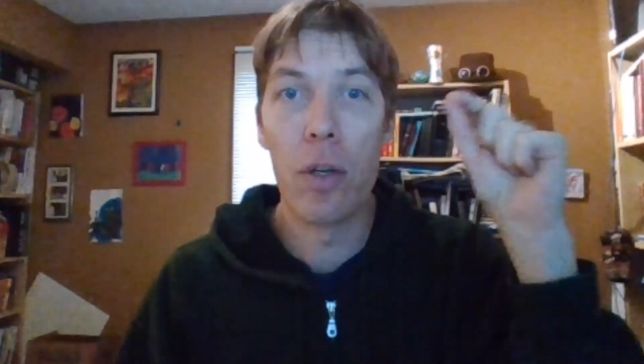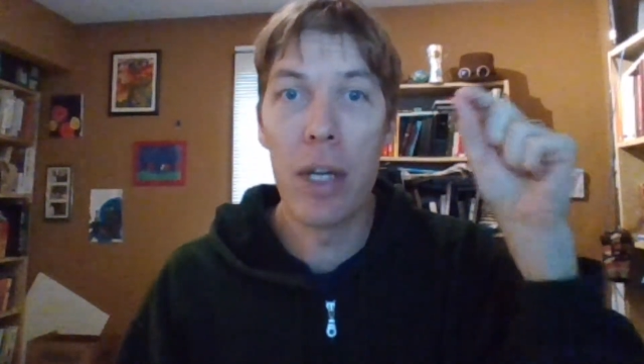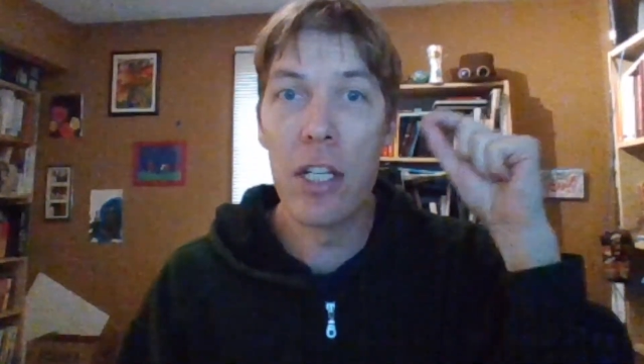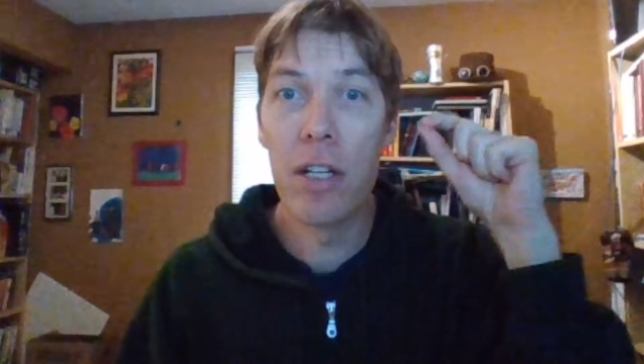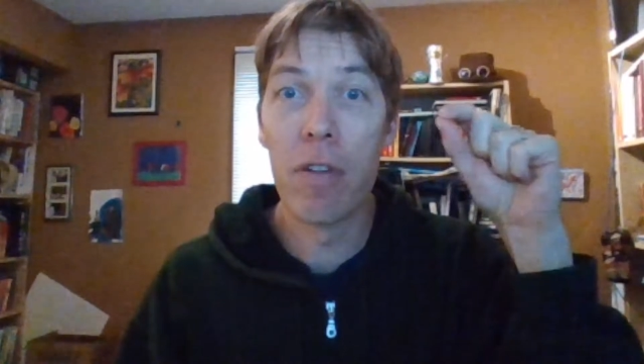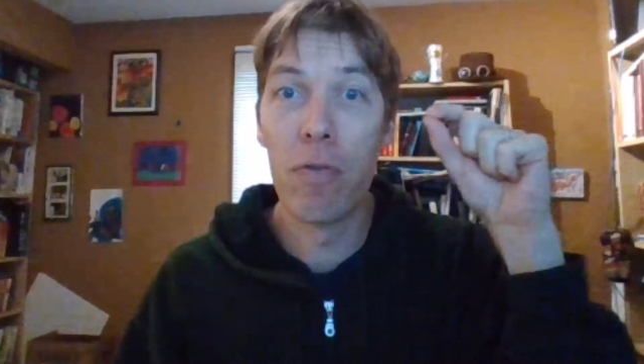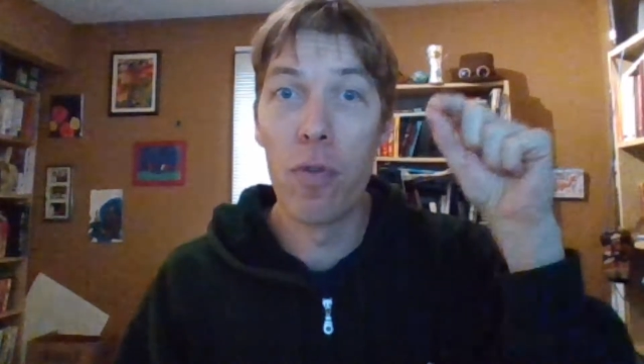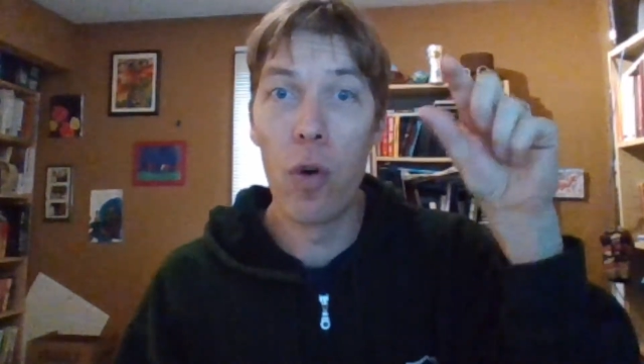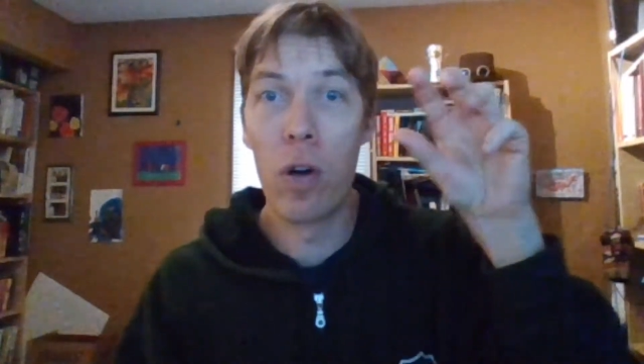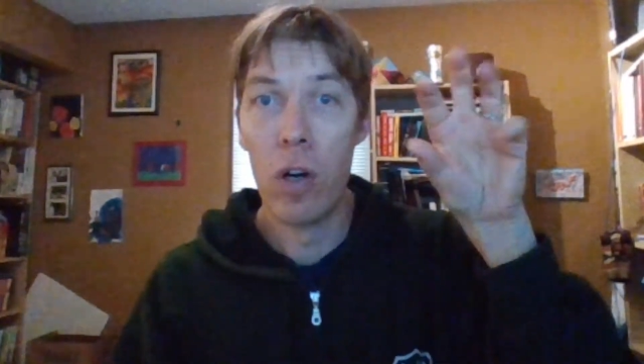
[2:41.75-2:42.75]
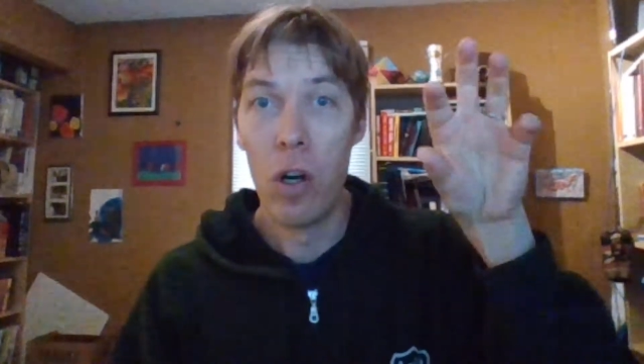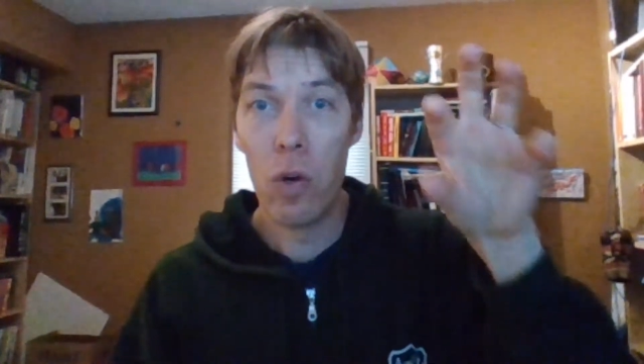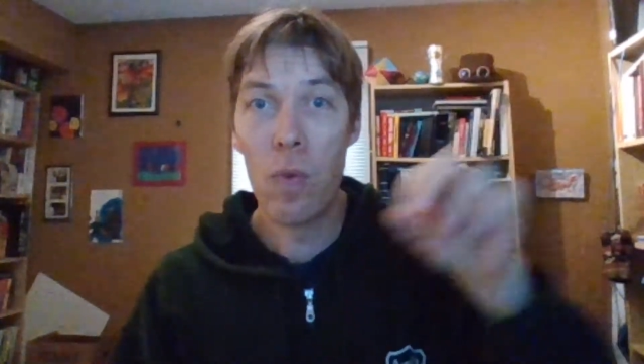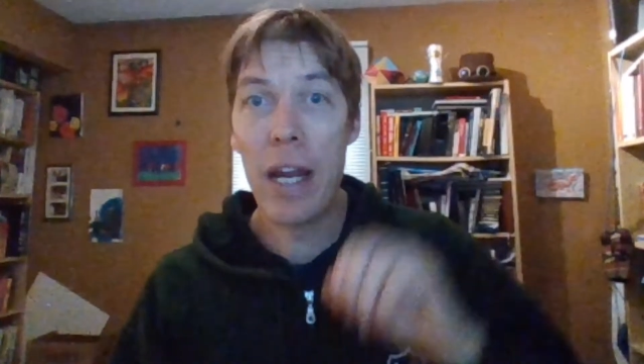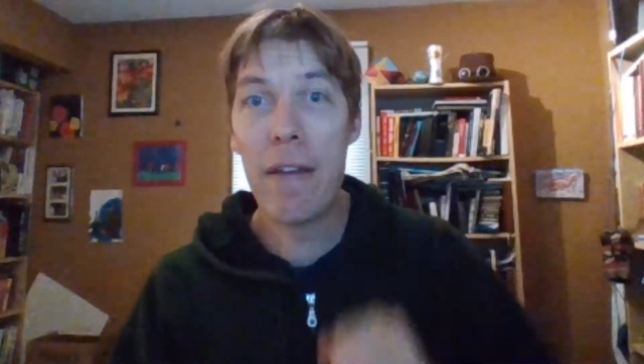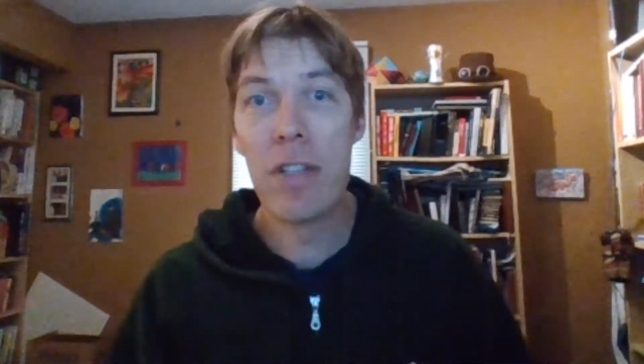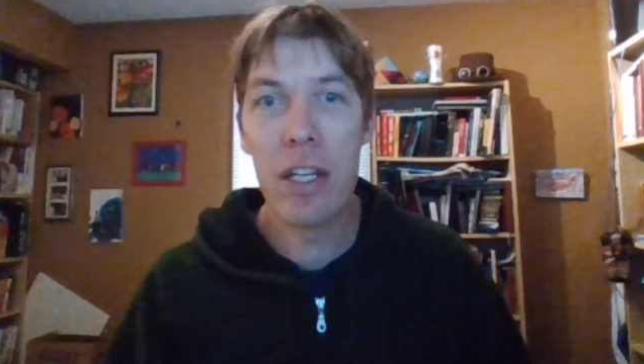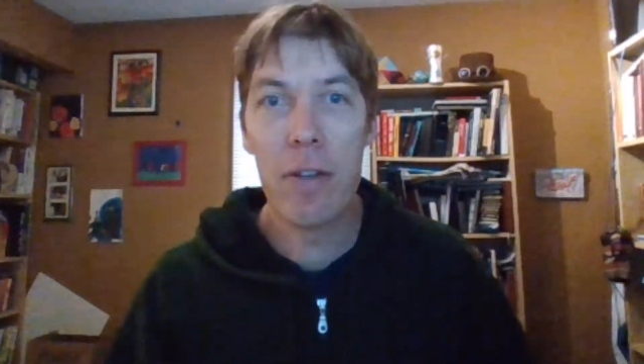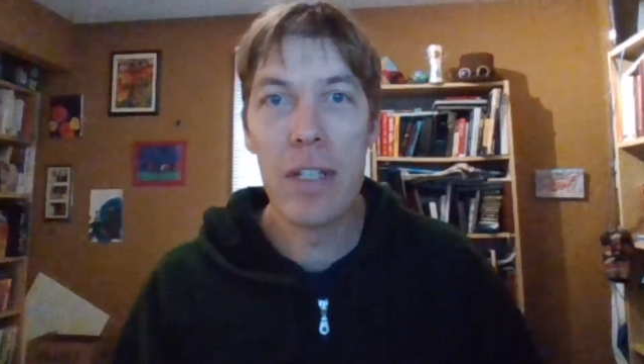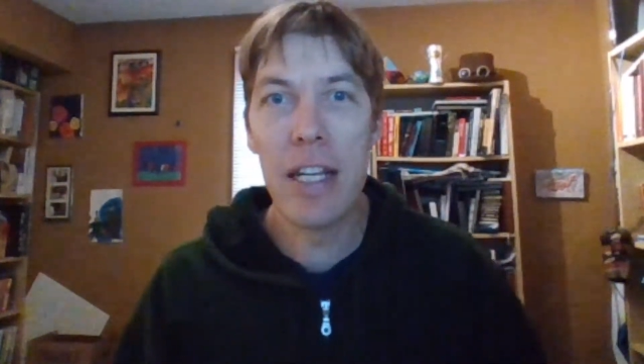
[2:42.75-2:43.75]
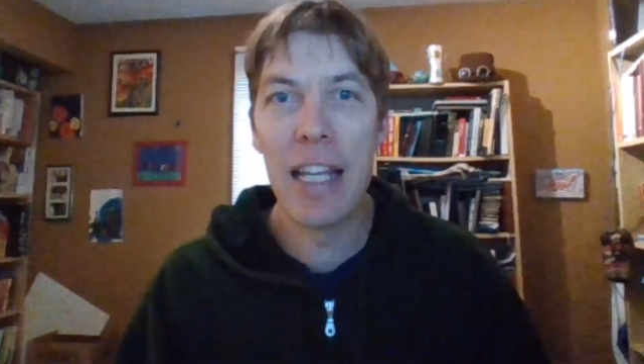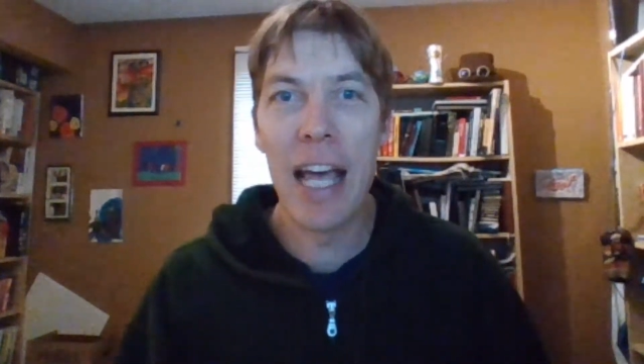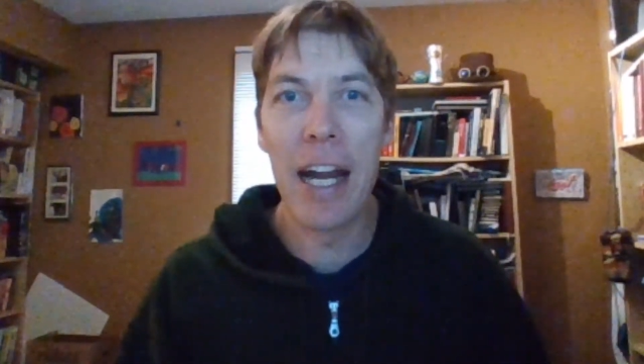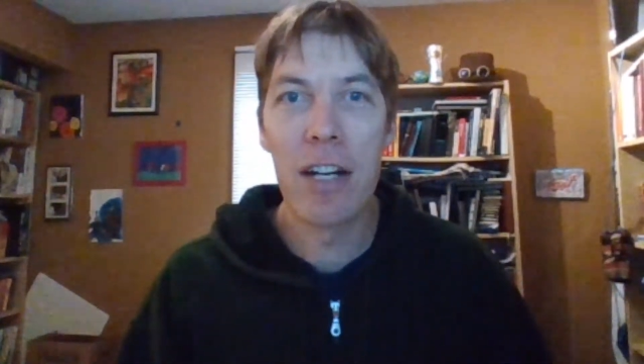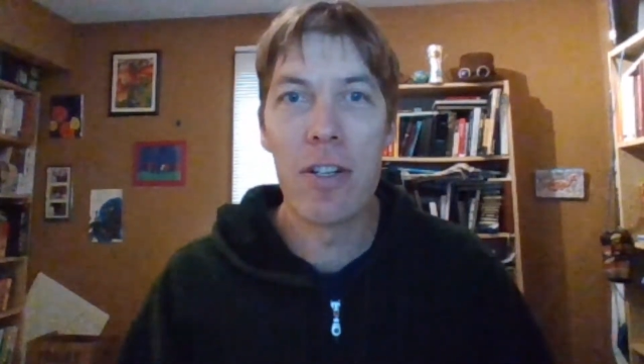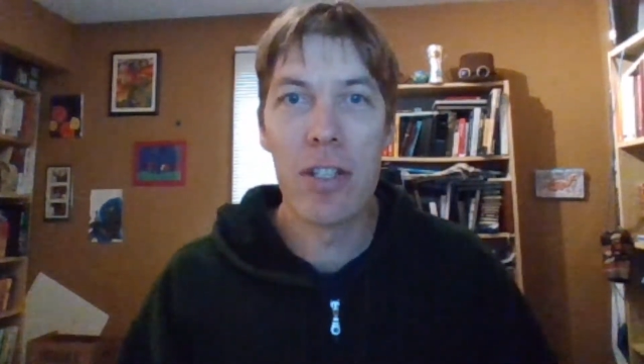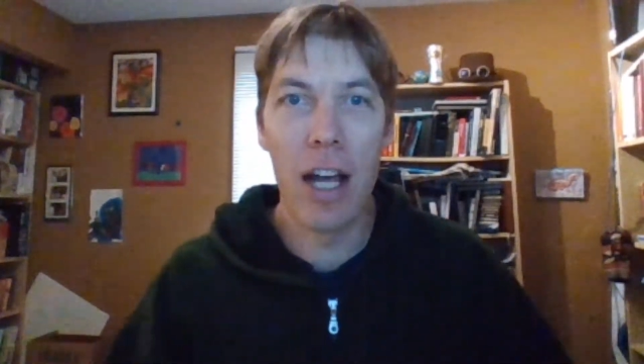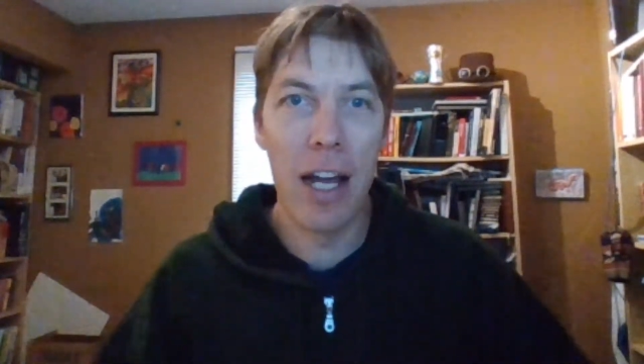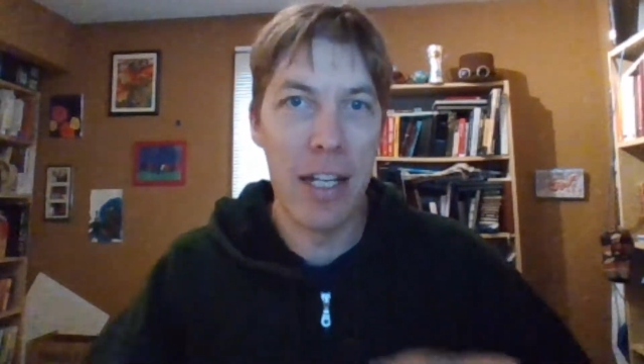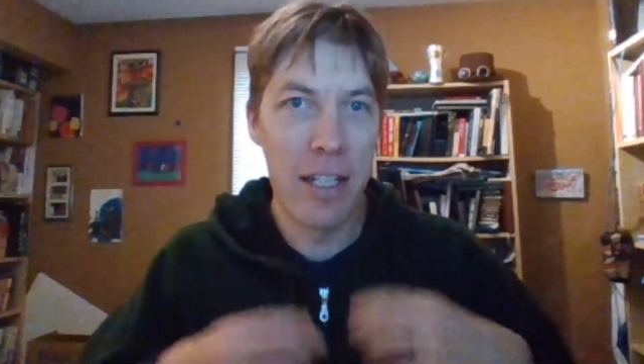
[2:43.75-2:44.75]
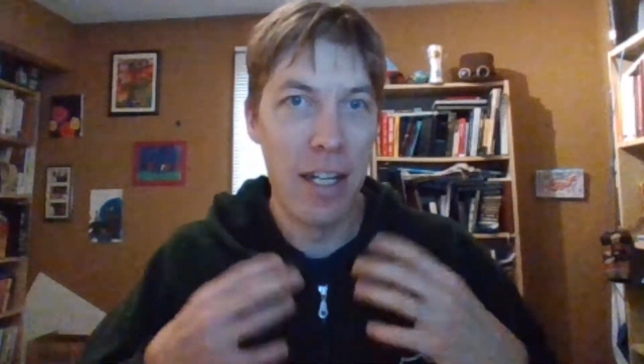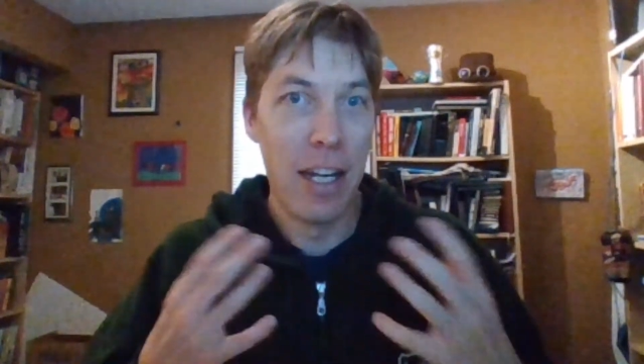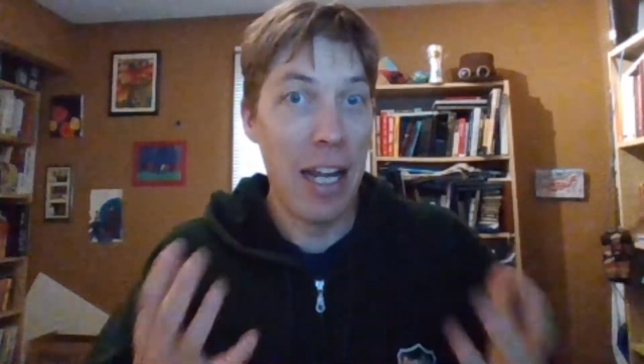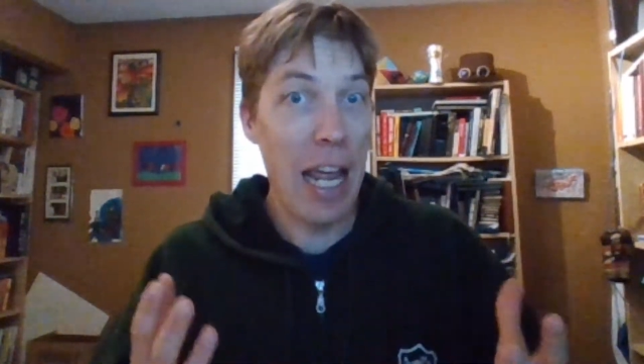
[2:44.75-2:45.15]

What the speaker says: So each of the four waves that you see in that exercise